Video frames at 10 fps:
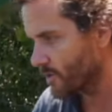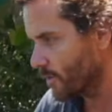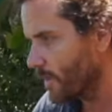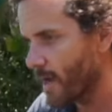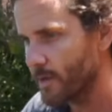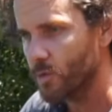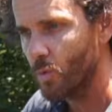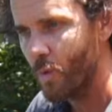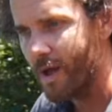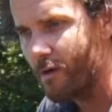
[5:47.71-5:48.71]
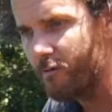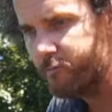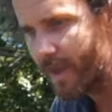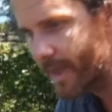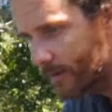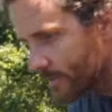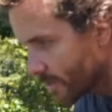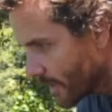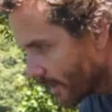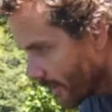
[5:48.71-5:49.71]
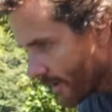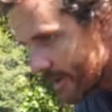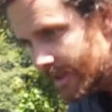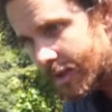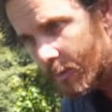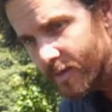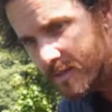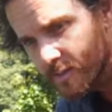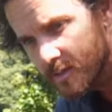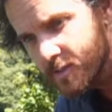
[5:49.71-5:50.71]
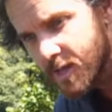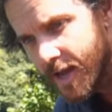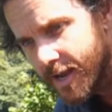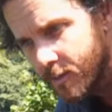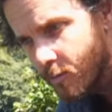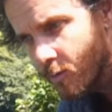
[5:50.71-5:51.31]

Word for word: So we got twelve panels here, and we just designed the